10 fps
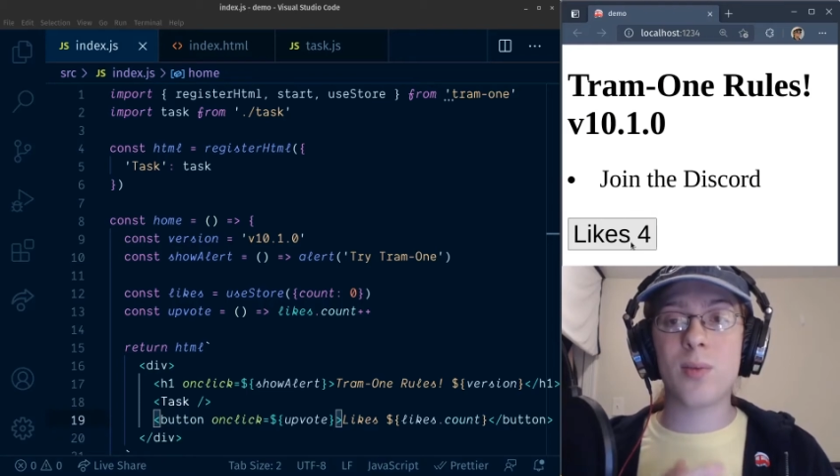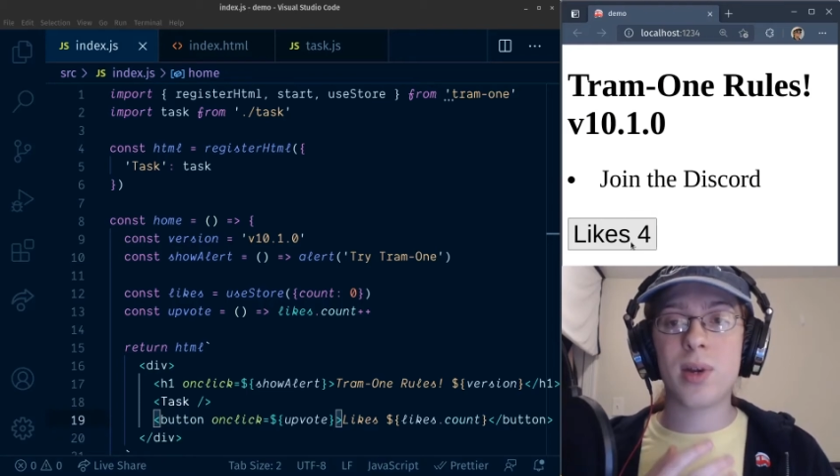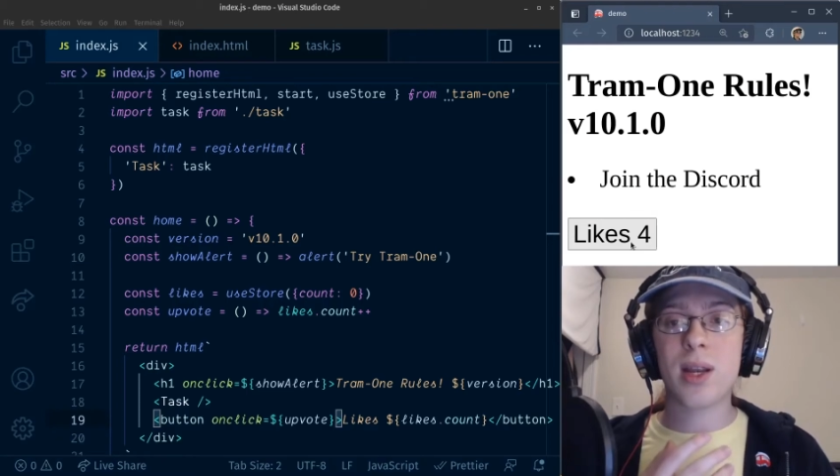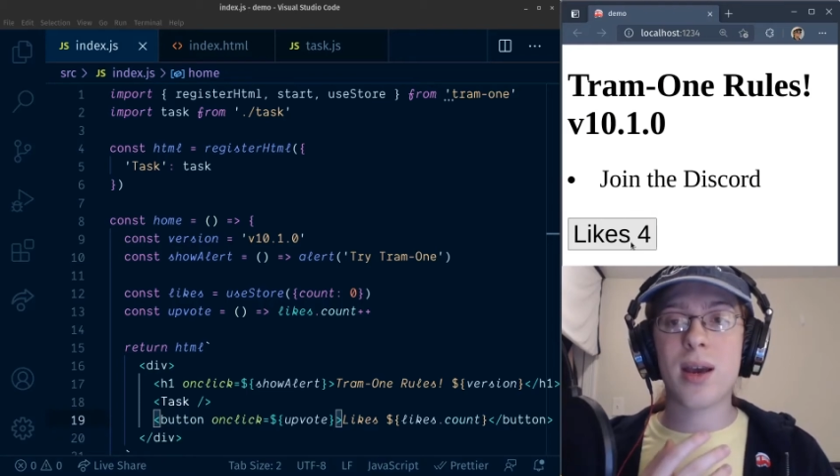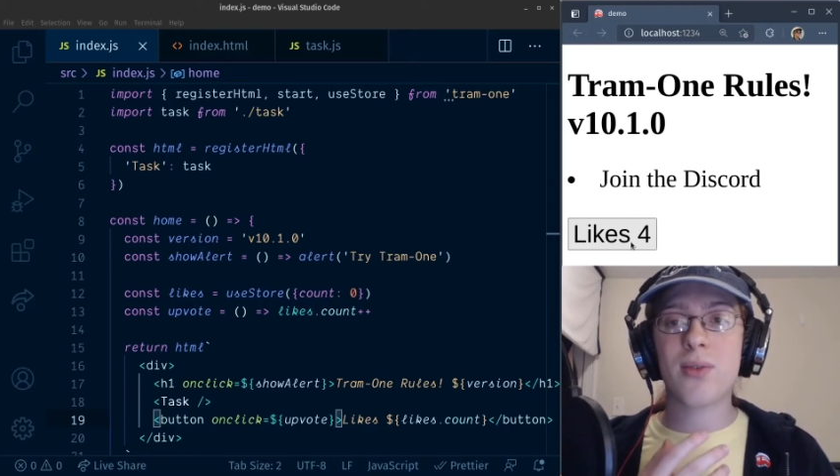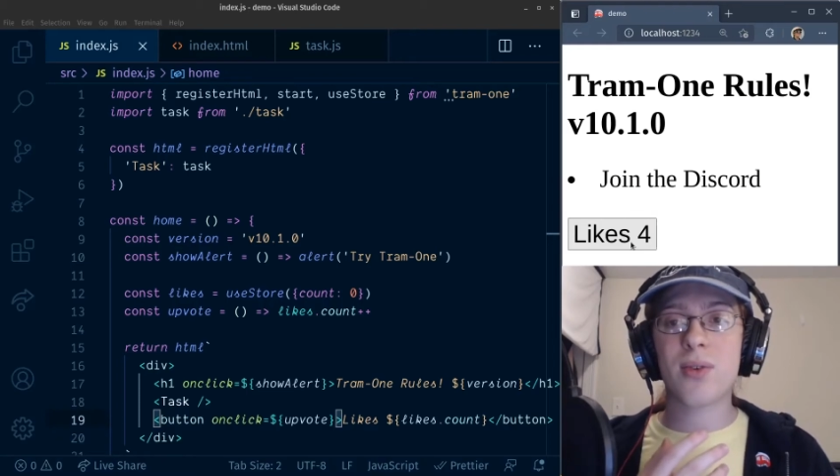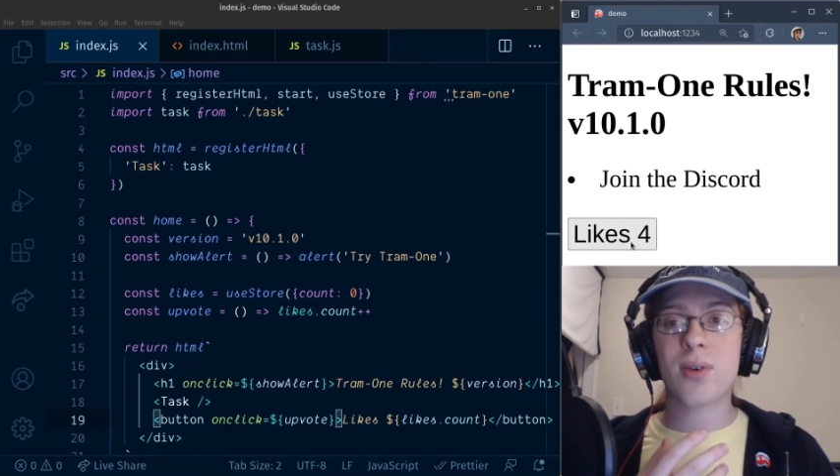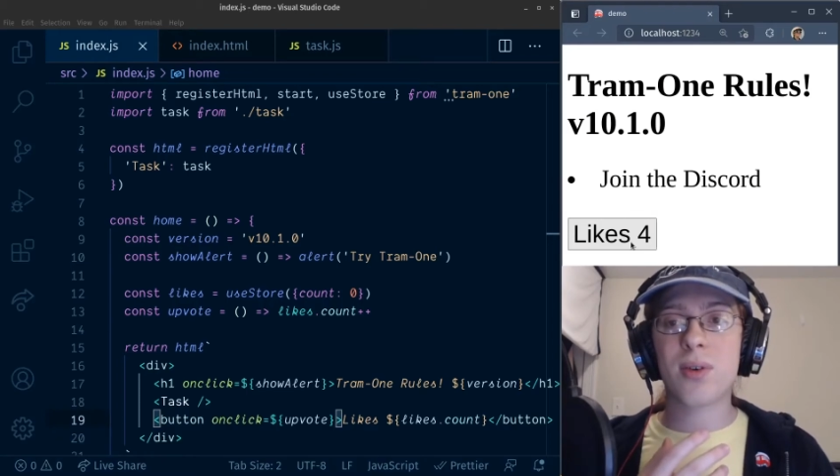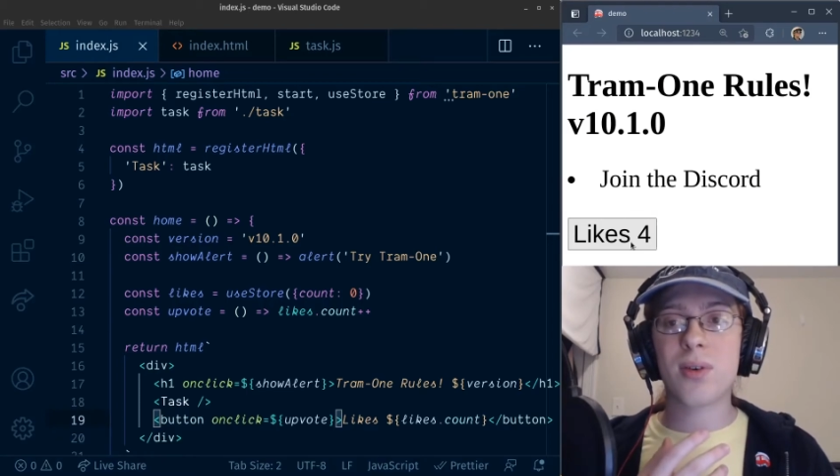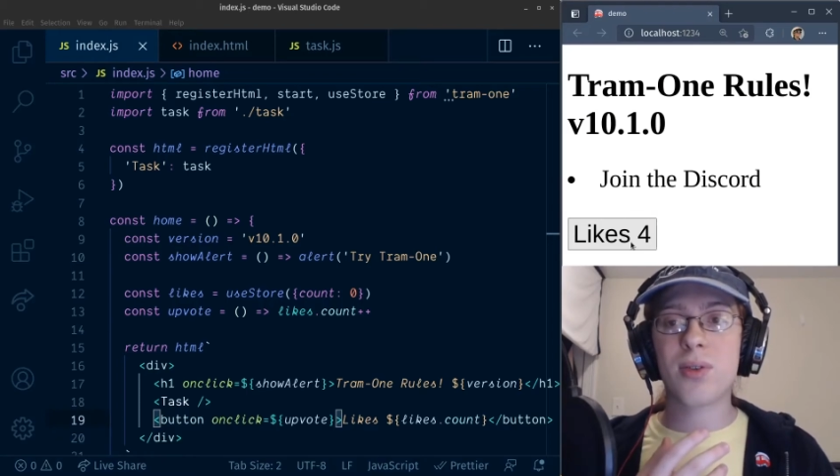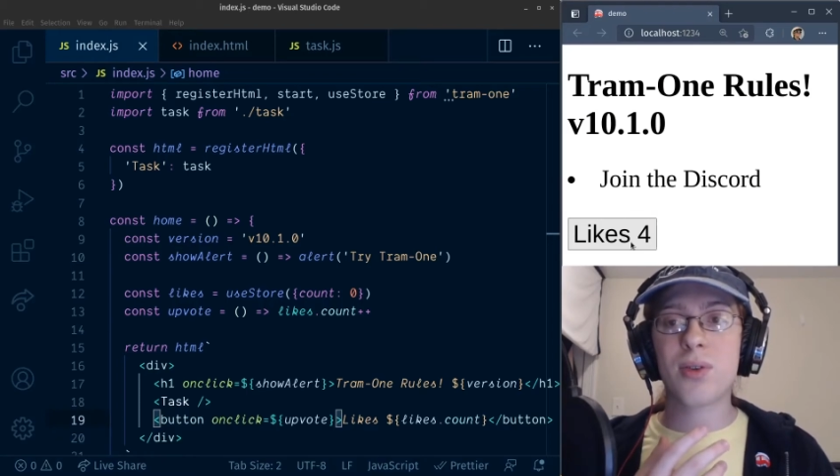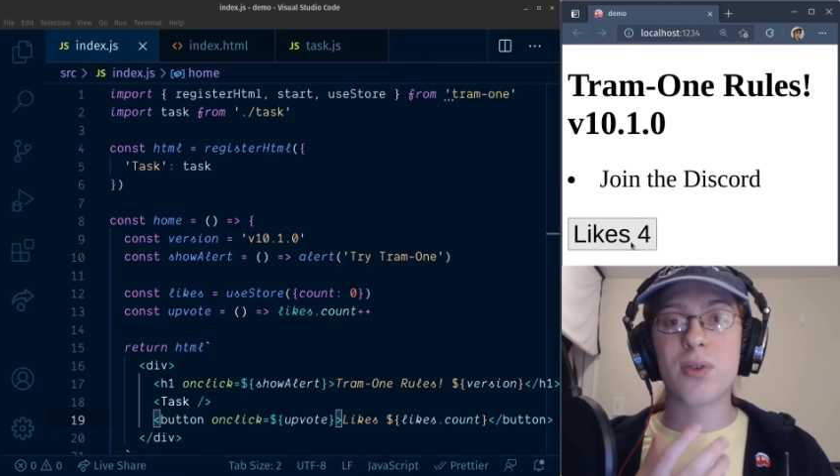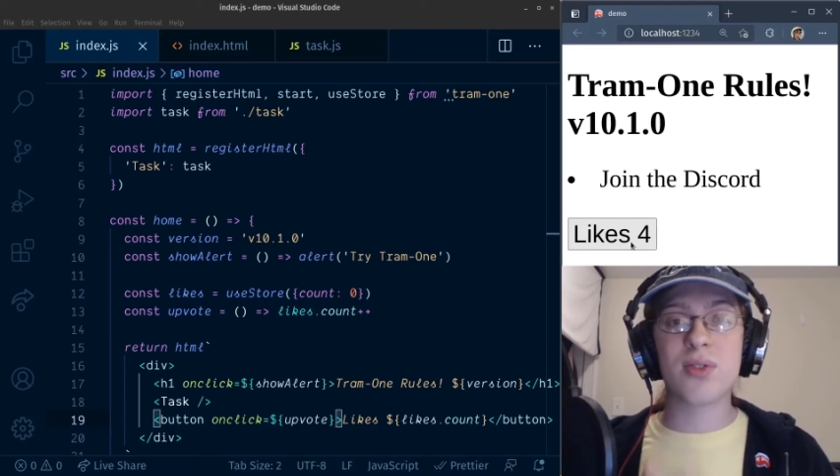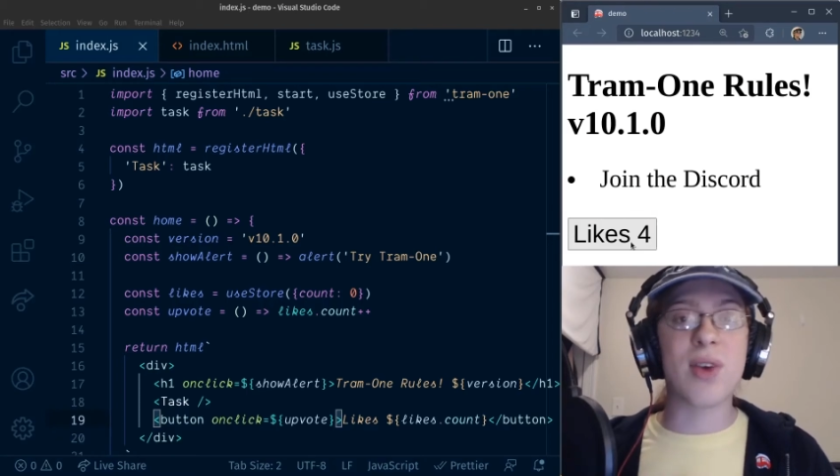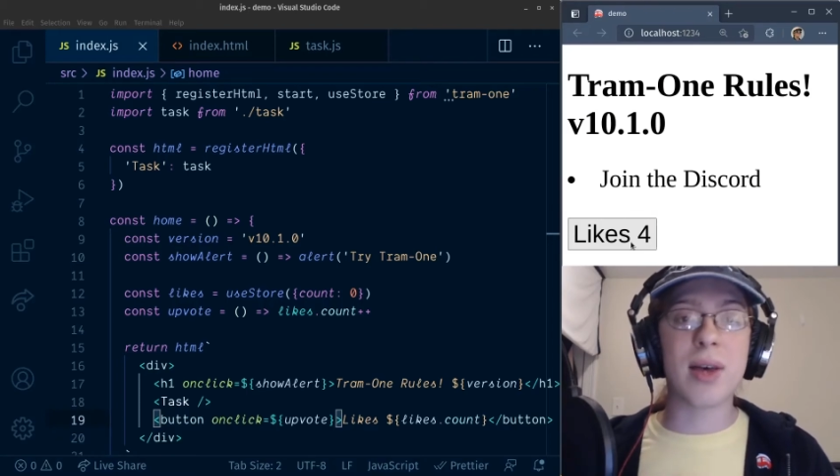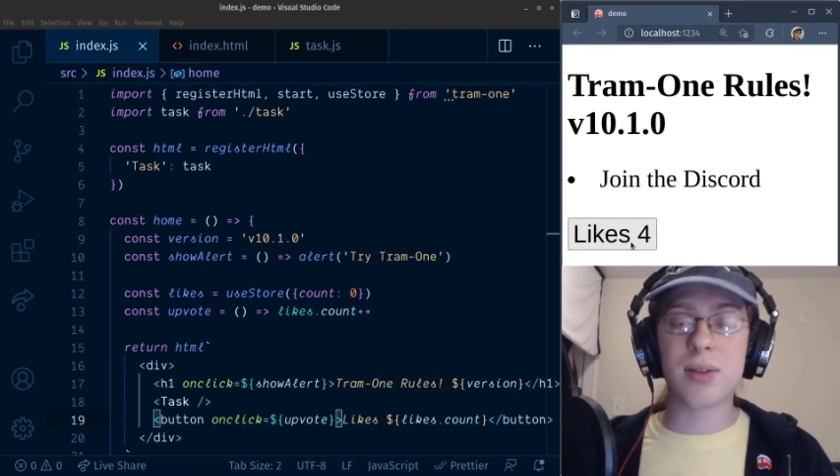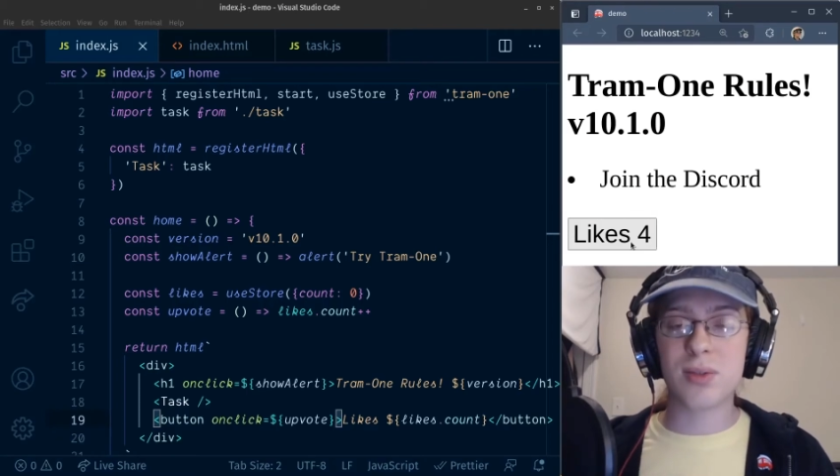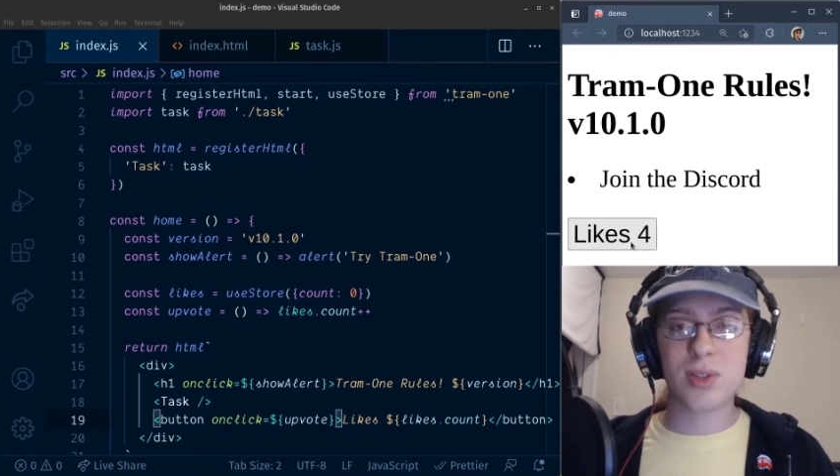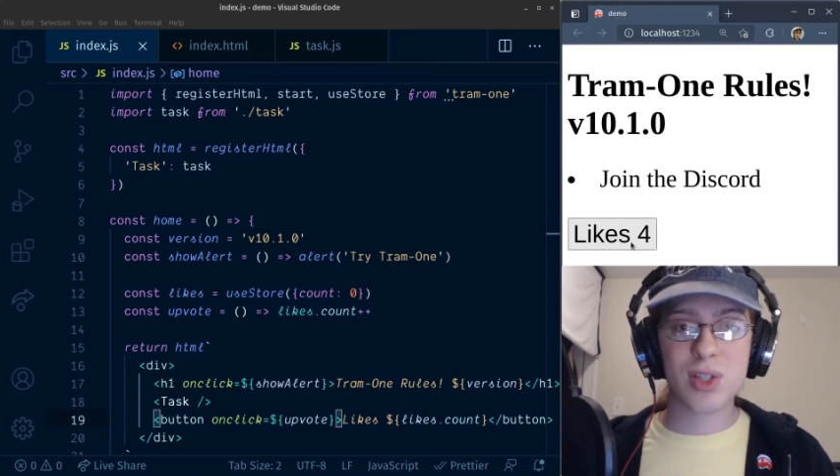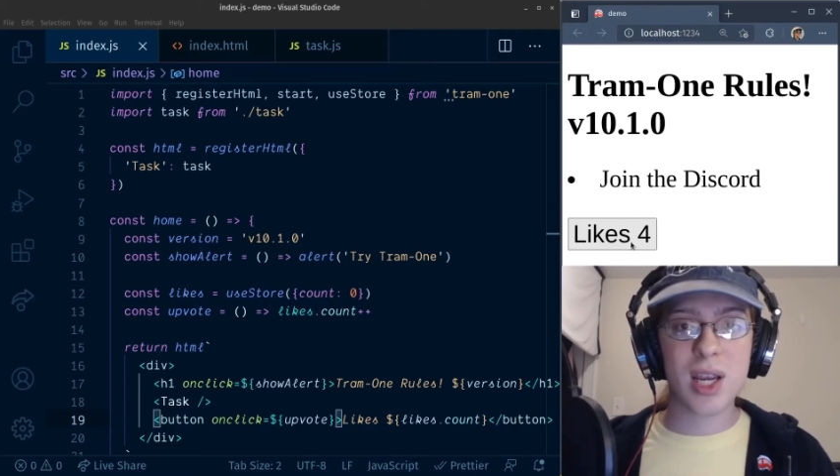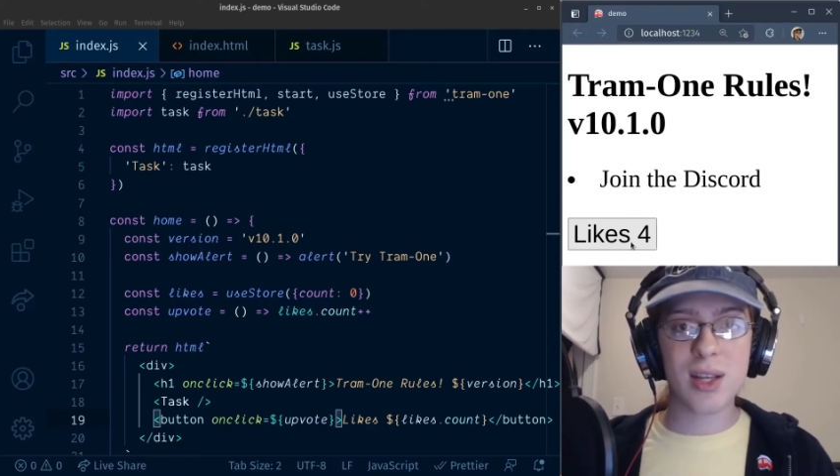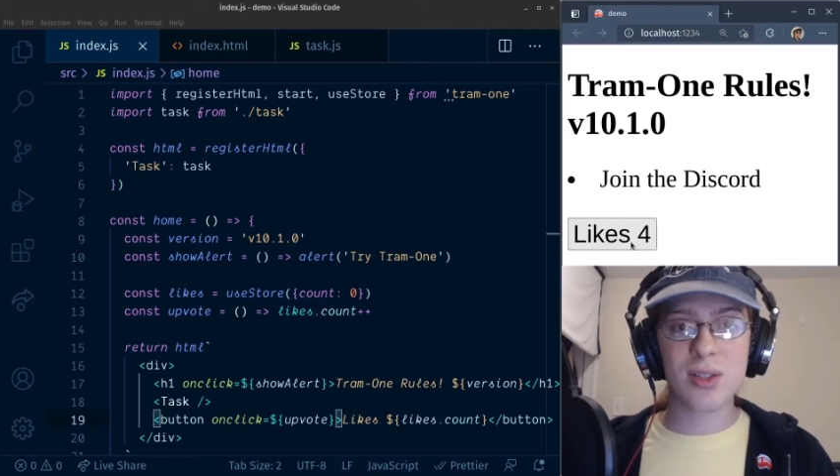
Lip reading: whenever those values change.